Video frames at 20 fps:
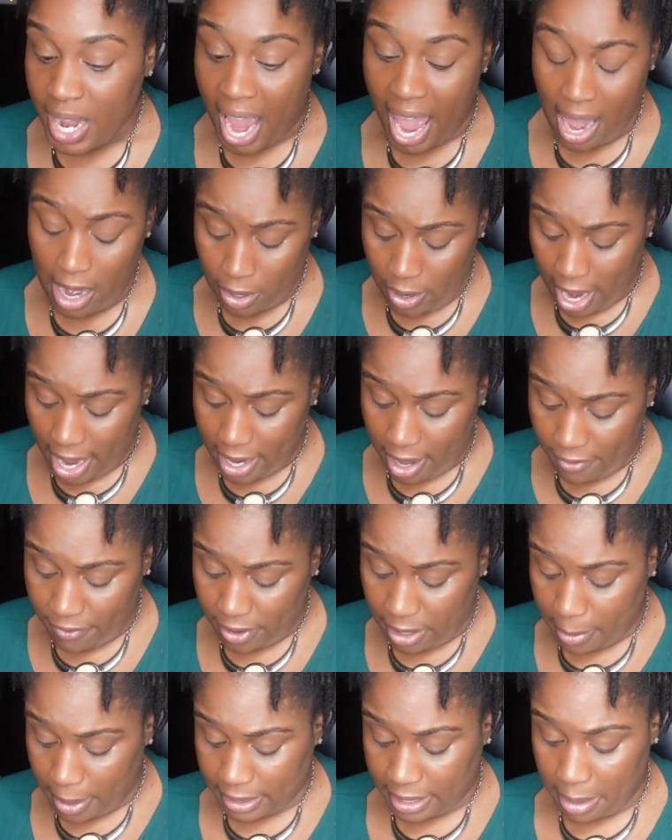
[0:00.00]
I don't know how y'all
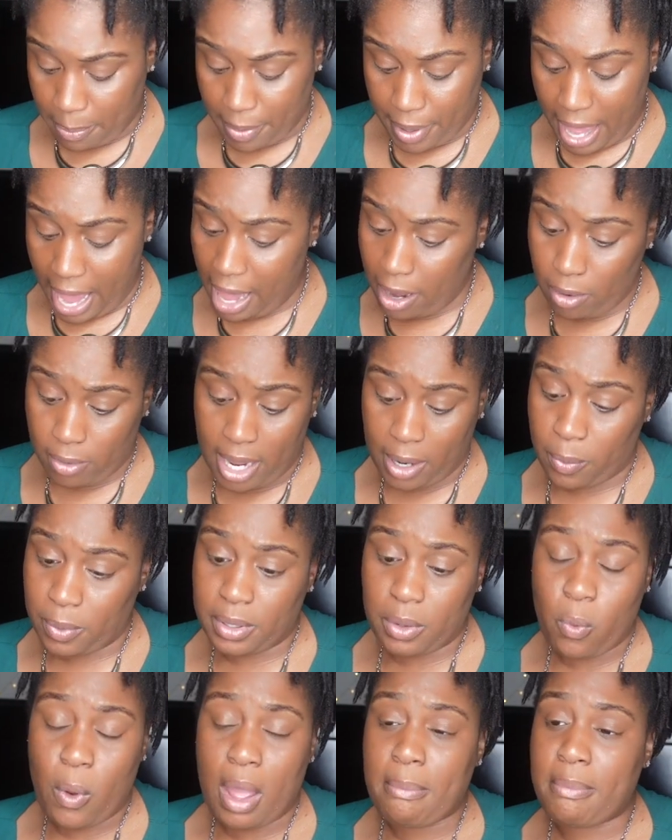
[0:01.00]
feel about that, but I don't like when
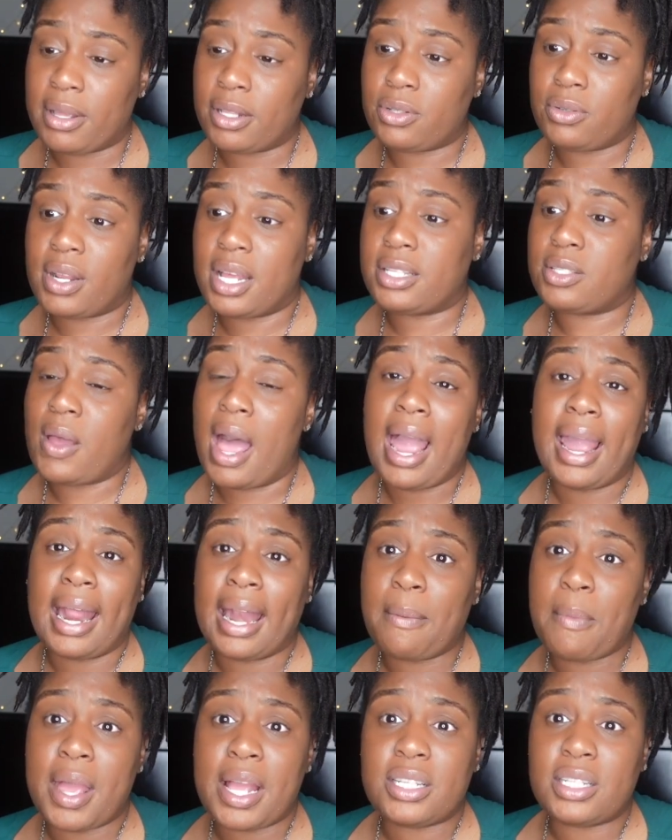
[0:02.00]
the white men do that. So I can
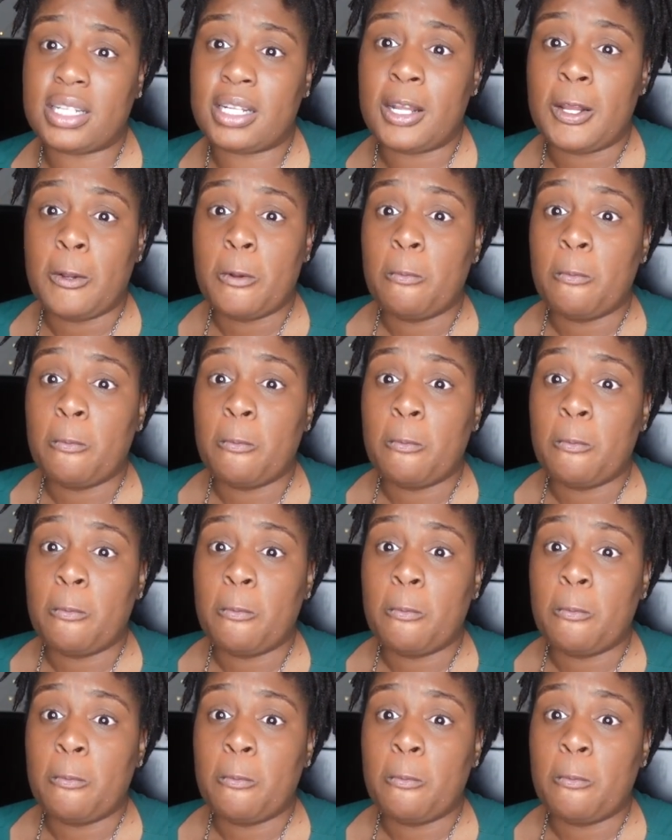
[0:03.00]
imagine